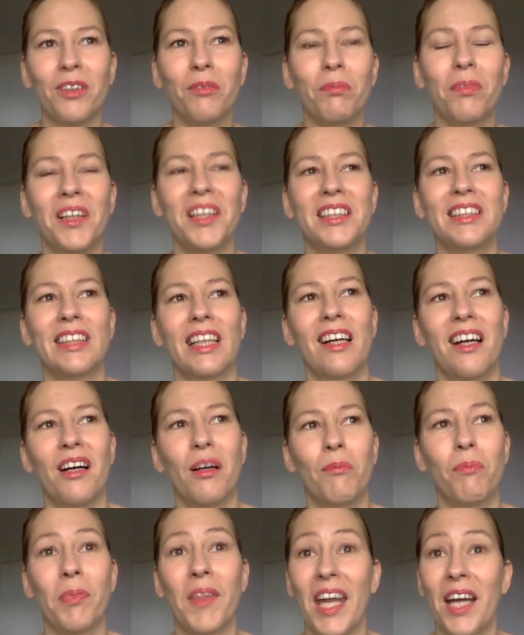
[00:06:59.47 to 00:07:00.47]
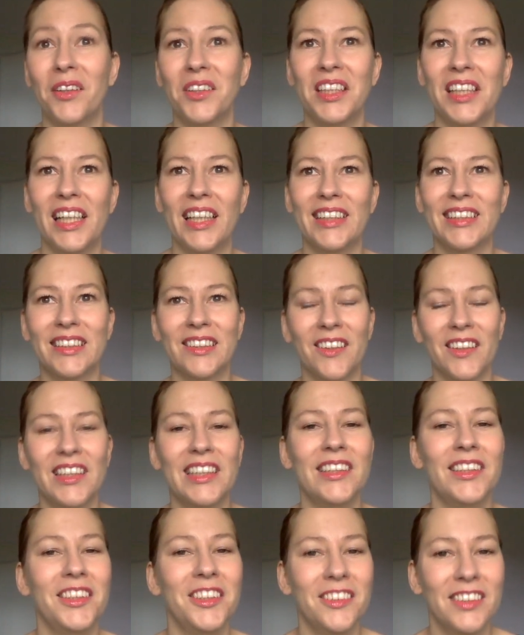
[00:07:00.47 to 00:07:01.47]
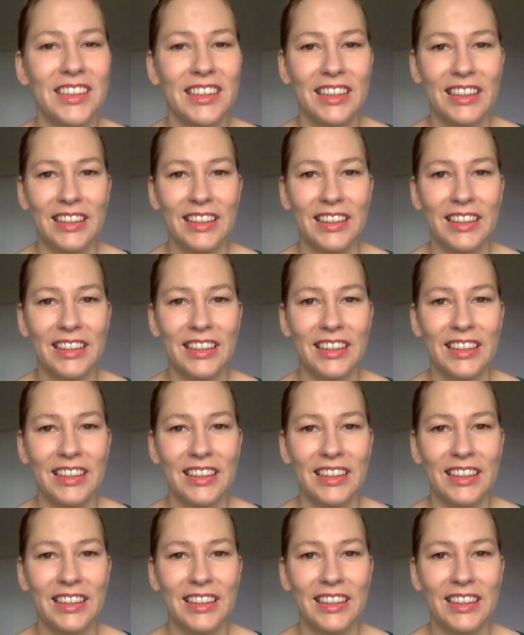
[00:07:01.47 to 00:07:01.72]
but now that I started using